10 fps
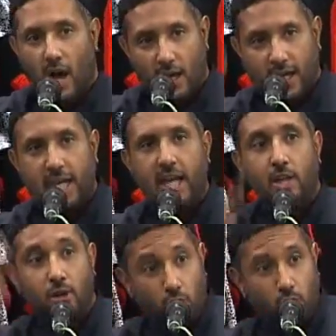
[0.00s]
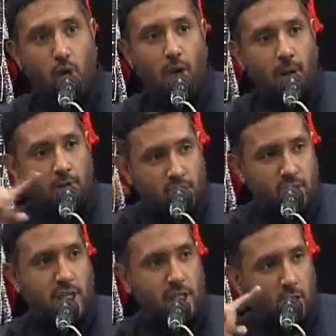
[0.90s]
Aqil knew about the
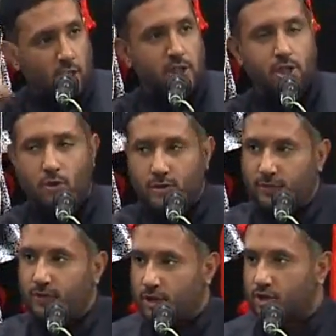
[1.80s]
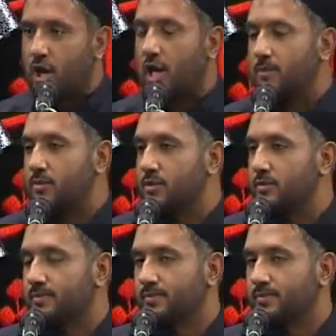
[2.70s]
genealogy of different tribes.